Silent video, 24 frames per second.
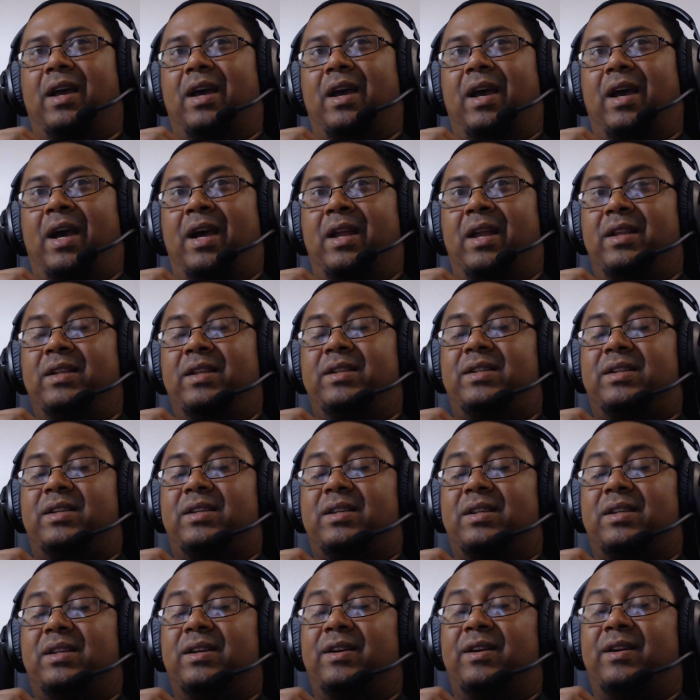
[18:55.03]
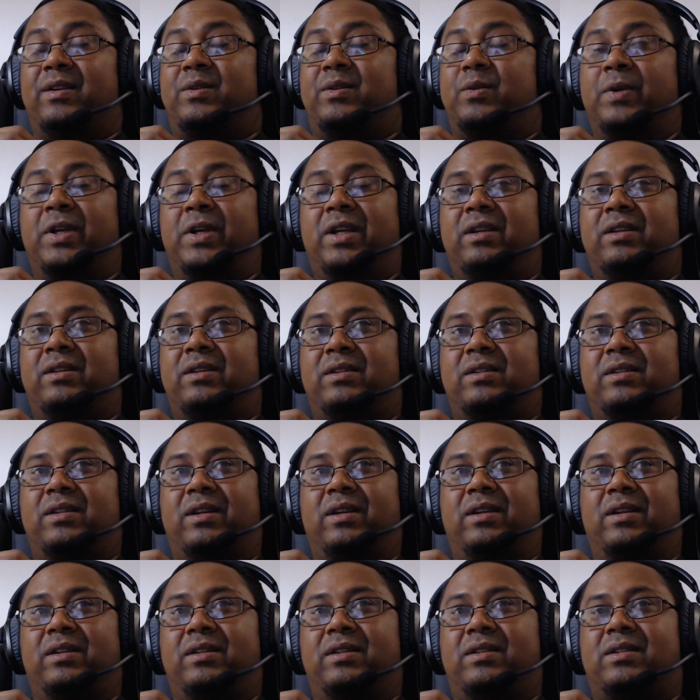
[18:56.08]
and it's very
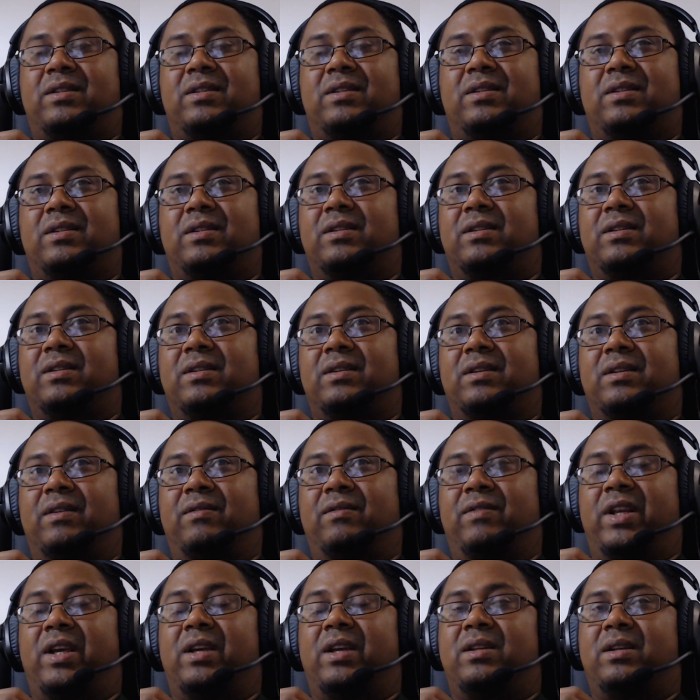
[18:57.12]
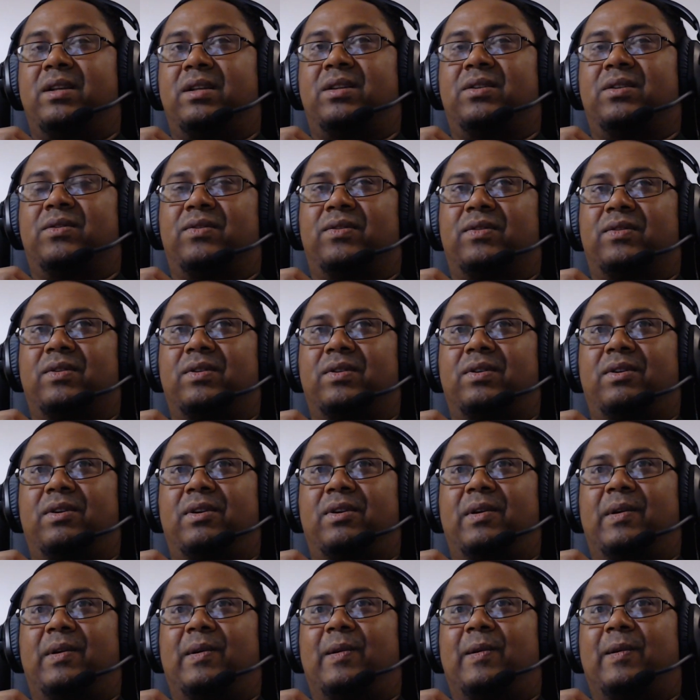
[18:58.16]
interesting. It's very addictive.
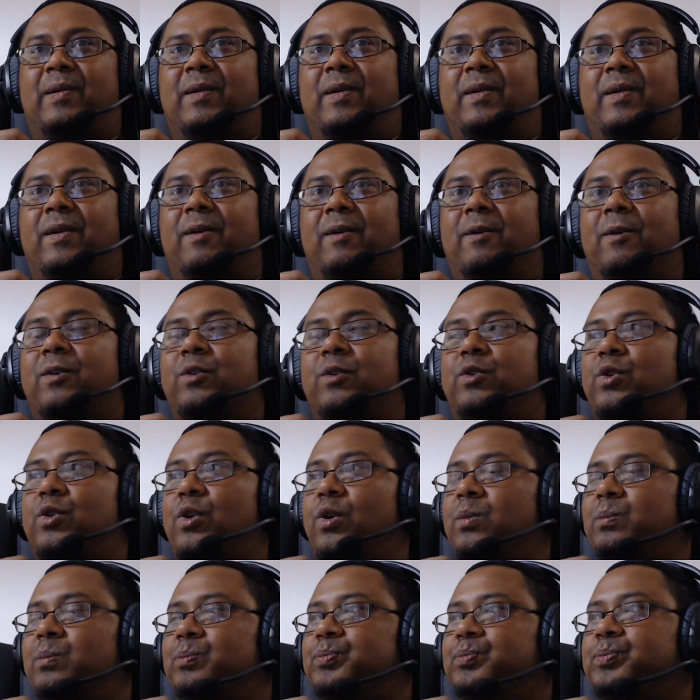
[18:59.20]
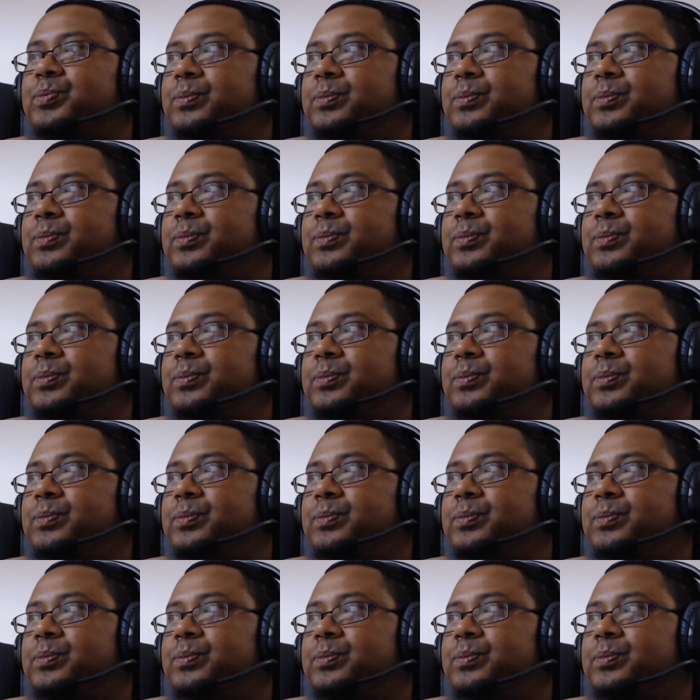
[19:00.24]
So